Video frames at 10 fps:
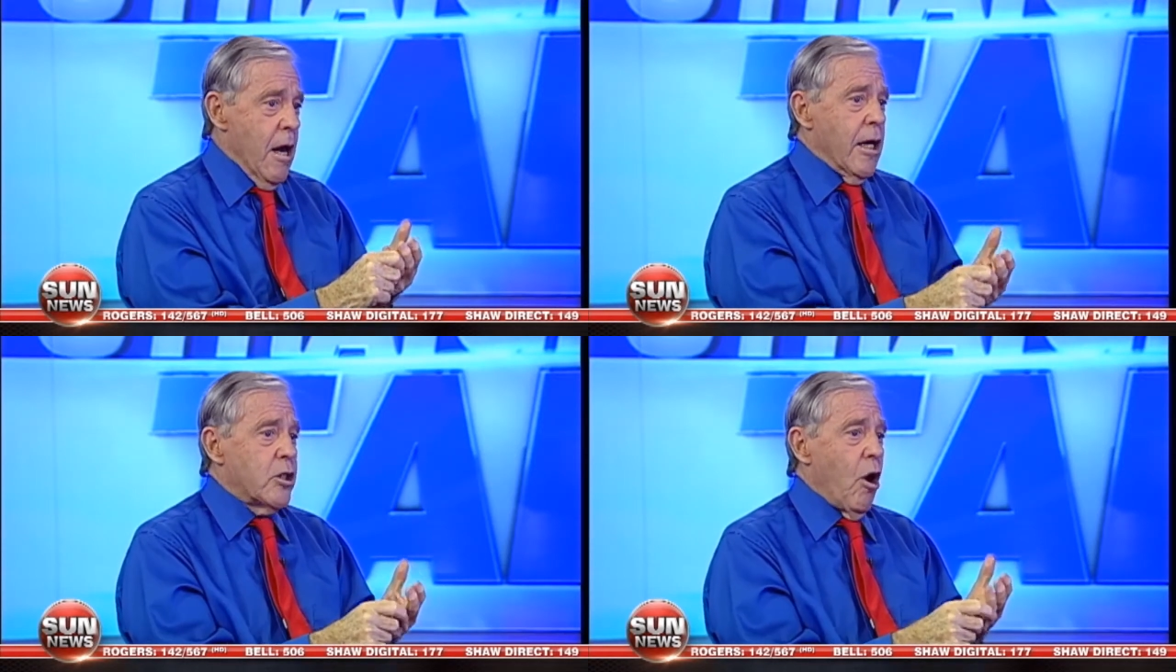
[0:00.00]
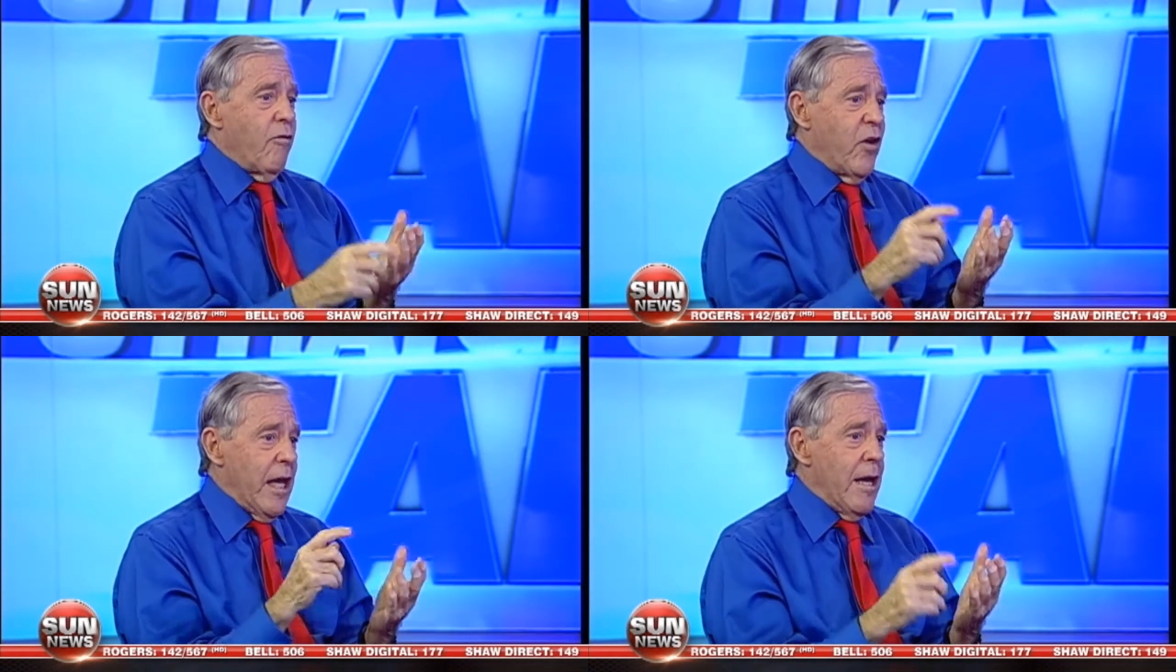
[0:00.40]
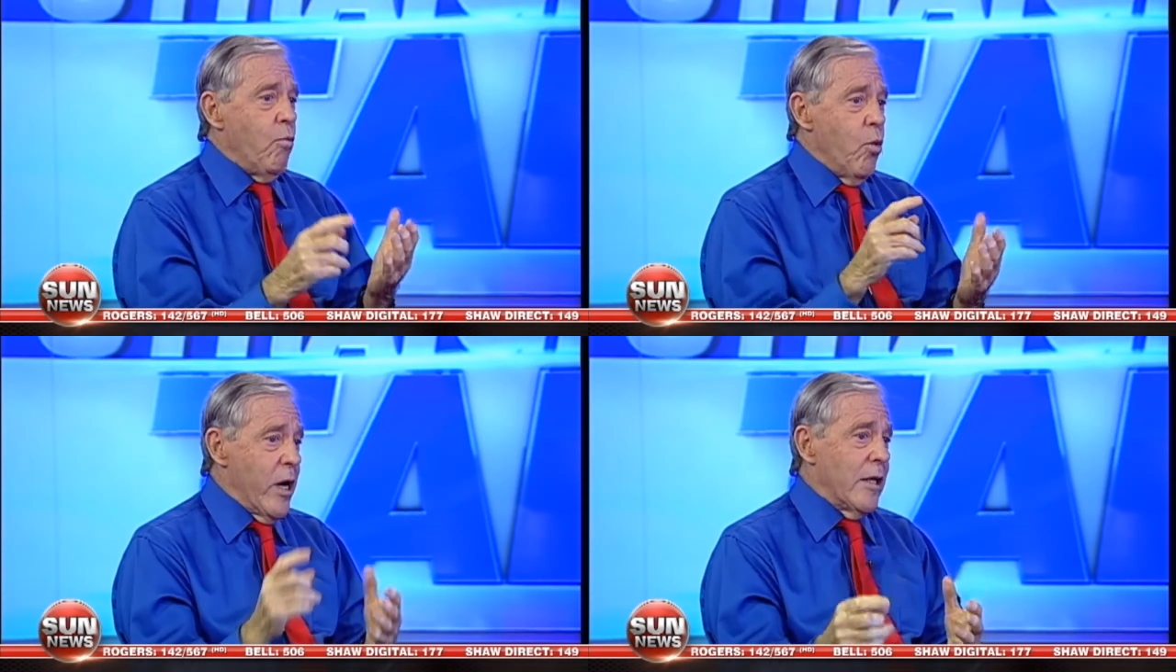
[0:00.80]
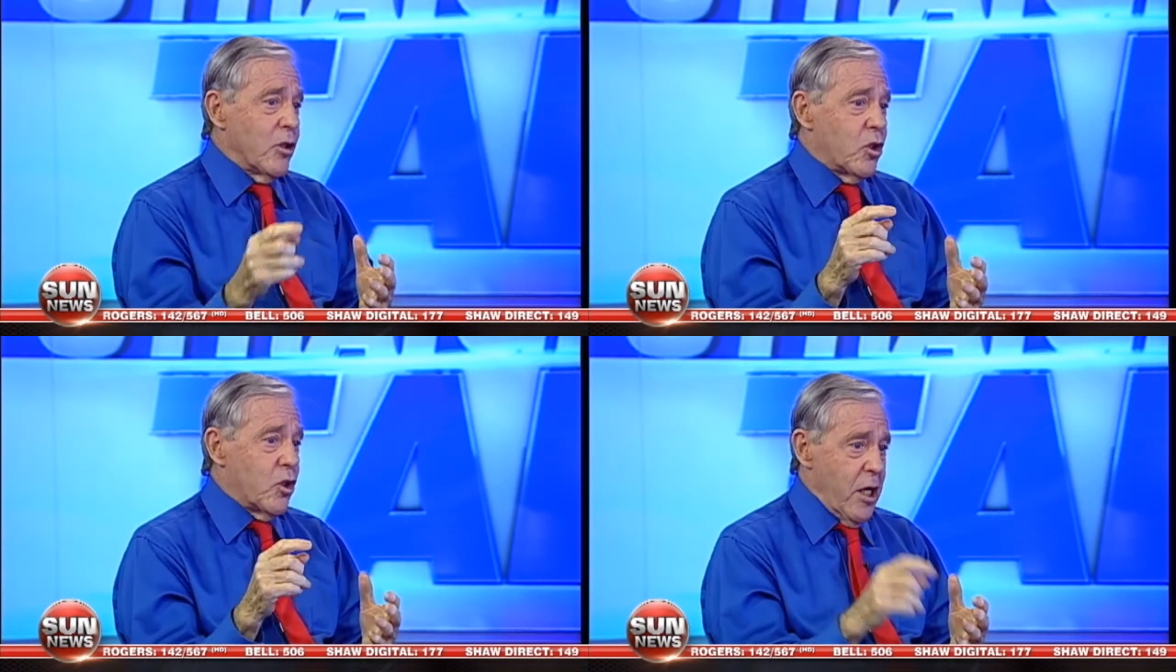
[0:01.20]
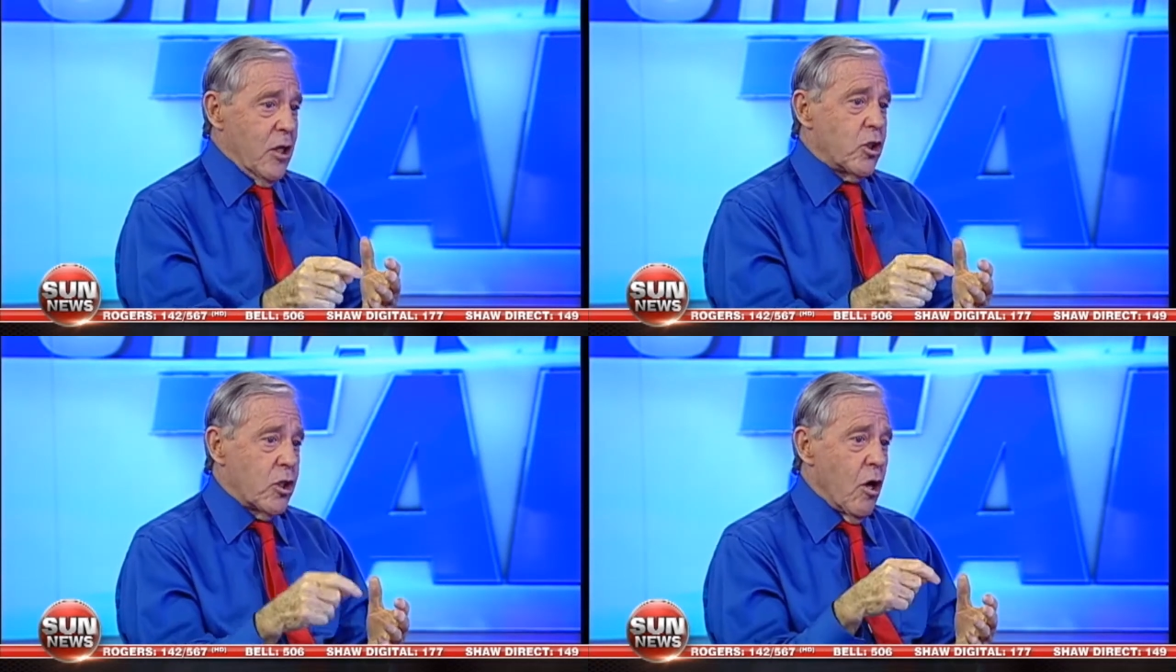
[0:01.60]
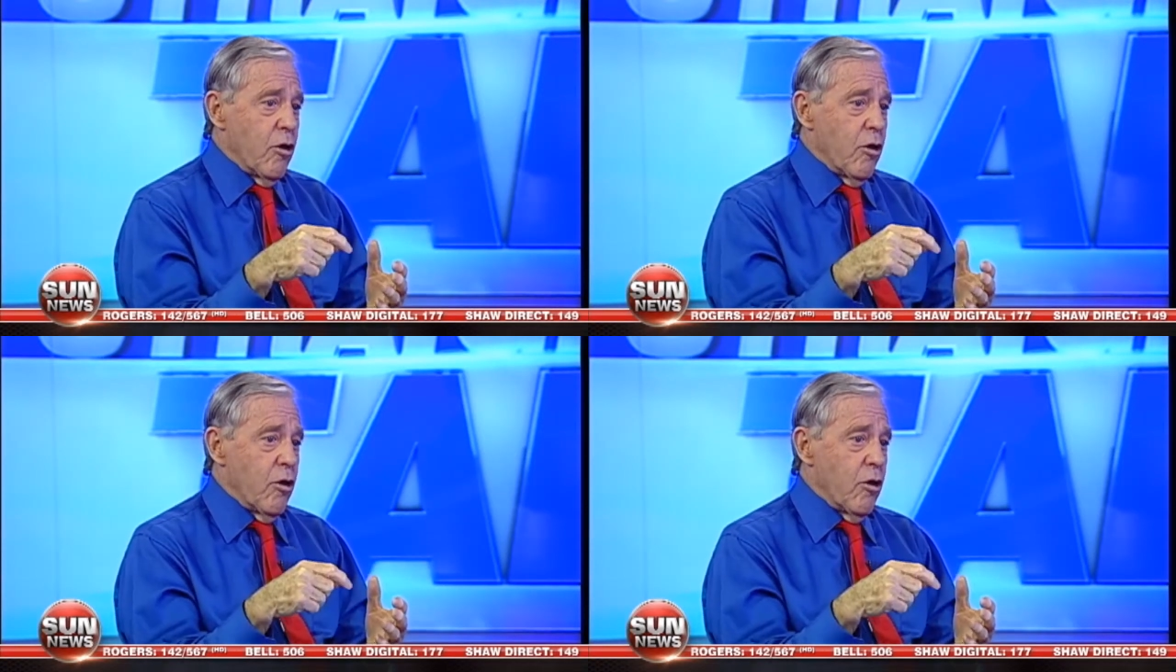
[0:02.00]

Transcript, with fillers: So if he wins this,